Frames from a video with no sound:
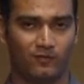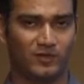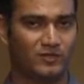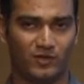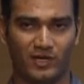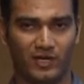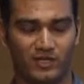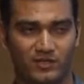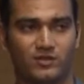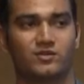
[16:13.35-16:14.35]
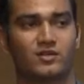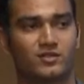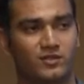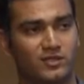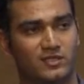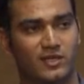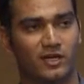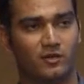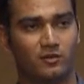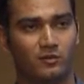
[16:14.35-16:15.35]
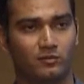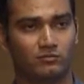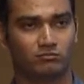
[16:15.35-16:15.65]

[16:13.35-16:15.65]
Once you create these users, users get to